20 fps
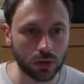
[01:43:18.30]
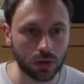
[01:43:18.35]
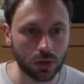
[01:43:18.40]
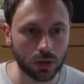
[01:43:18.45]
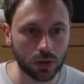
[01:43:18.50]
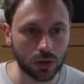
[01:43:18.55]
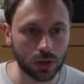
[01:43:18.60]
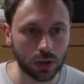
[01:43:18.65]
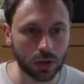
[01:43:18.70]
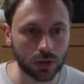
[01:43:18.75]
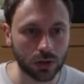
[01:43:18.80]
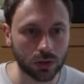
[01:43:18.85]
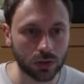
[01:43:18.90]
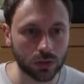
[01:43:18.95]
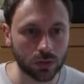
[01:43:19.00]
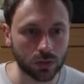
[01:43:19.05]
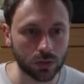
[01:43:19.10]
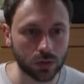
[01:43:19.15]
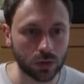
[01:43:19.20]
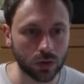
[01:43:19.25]
Add
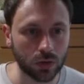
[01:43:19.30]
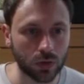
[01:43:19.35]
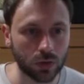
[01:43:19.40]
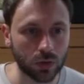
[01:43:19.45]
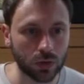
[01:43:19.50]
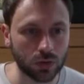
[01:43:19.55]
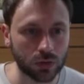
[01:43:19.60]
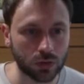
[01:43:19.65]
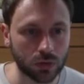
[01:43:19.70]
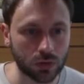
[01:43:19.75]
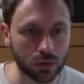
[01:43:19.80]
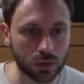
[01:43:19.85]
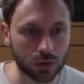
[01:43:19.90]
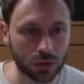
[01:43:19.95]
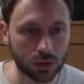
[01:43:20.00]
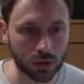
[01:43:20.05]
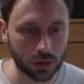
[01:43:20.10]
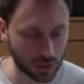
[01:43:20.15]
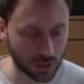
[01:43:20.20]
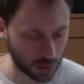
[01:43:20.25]
some glow to it,
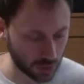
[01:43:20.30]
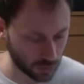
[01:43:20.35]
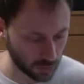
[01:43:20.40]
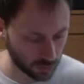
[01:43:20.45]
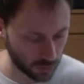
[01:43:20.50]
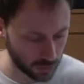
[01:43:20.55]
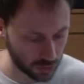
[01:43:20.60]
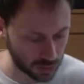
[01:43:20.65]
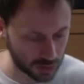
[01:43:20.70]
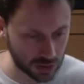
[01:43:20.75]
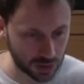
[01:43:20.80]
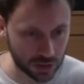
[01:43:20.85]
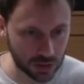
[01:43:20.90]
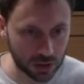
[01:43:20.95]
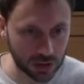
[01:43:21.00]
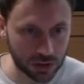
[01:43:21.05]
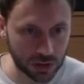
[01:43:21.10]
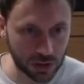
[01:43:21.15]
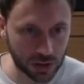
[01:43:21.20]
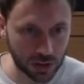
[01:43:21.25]
and of course it
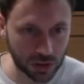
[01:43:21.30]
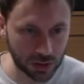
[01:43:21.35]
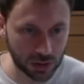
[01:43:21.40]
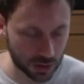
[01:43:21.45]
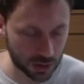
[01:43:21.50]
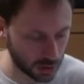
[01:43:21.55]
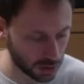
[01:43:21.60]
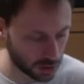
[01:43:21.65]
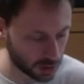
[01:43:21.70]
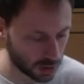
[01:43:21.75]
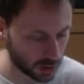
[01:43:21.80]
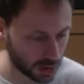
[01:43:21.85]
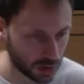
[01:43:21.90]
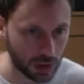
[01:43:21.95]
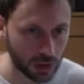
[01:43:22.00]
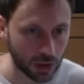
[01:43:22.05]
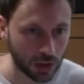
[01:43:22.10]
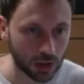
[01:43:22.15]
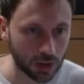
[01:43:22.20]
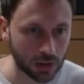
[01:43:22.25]
doesn't hit here,
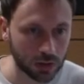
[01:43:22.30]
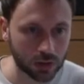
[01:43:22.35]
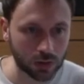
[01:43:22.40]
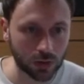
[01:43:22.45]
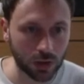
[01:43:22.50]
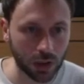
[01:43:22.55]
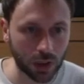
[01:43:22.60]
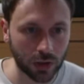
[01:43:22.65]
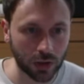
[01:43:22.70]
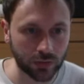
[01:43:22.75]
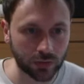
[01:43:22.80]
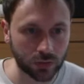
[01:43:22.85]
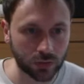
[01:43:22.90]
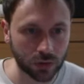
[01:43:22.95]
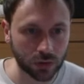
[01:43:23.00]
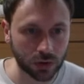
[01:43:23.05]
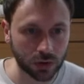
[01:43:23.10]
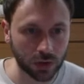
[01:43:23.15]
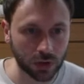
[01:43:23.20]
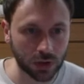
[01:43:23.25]
so I have to
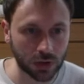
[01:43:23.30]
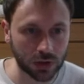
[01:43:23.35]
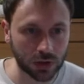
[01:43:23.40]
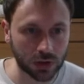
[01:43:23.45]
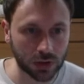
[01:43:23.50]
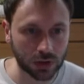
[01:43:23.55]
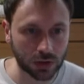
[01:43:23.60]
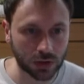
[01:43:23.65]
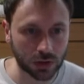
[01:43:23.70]
erase it